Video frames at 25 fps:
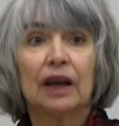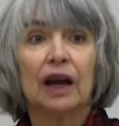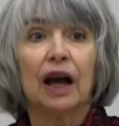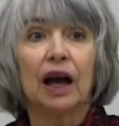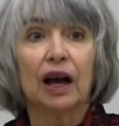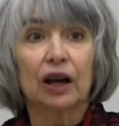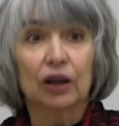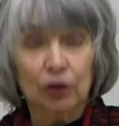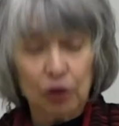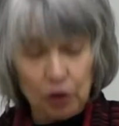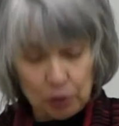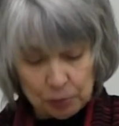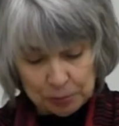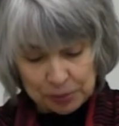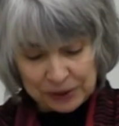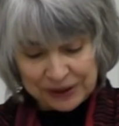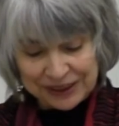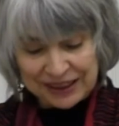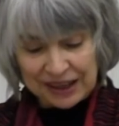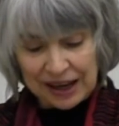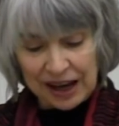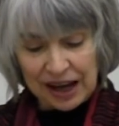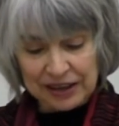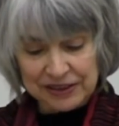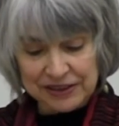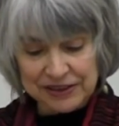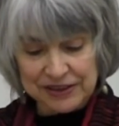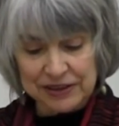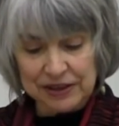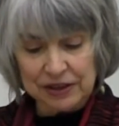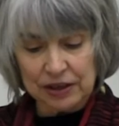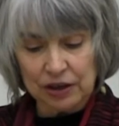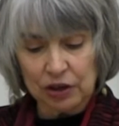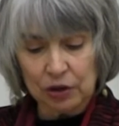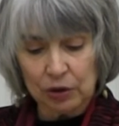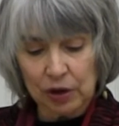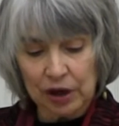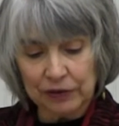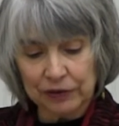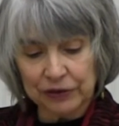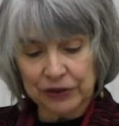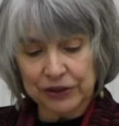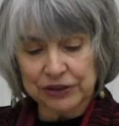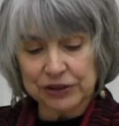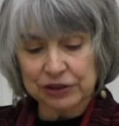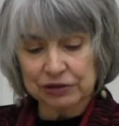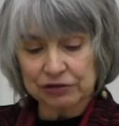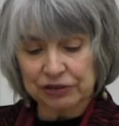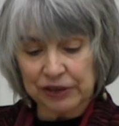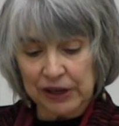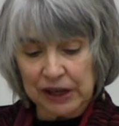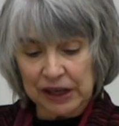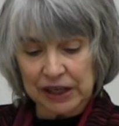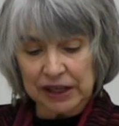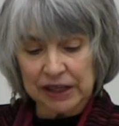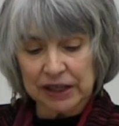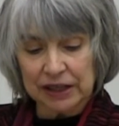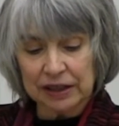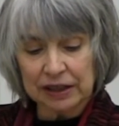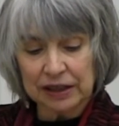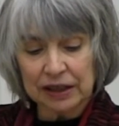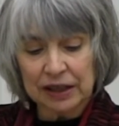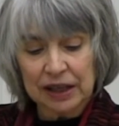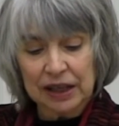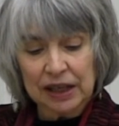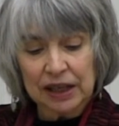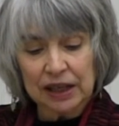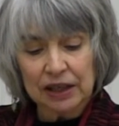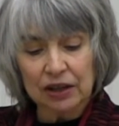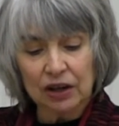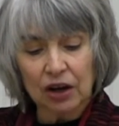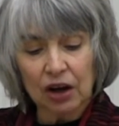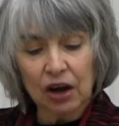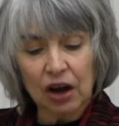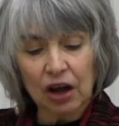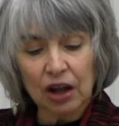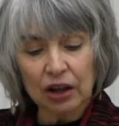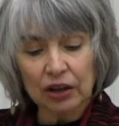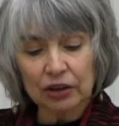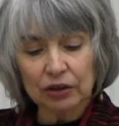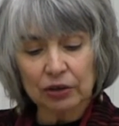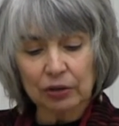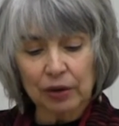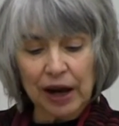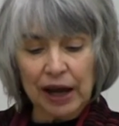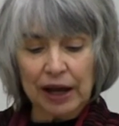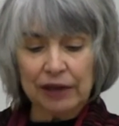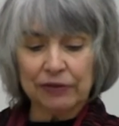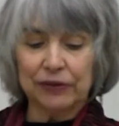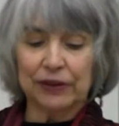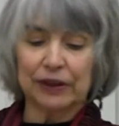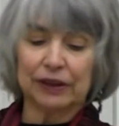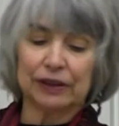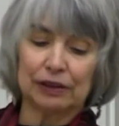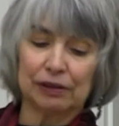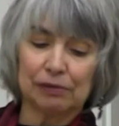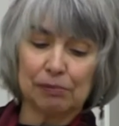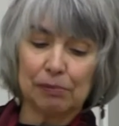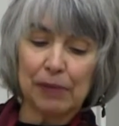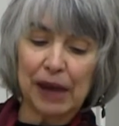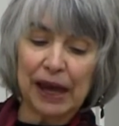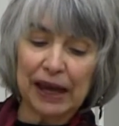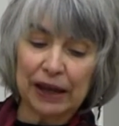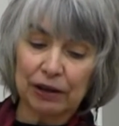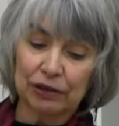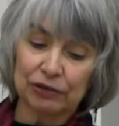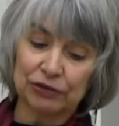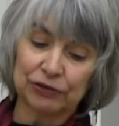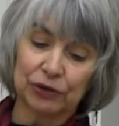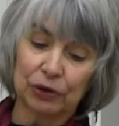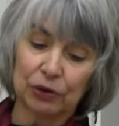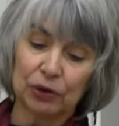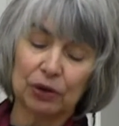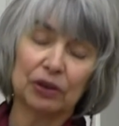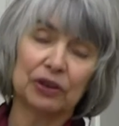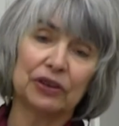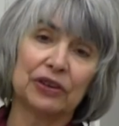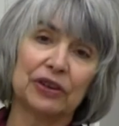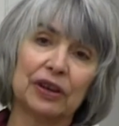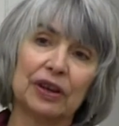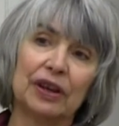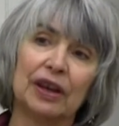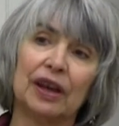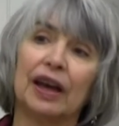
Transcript: a complicatio of the divine in a holographic manifold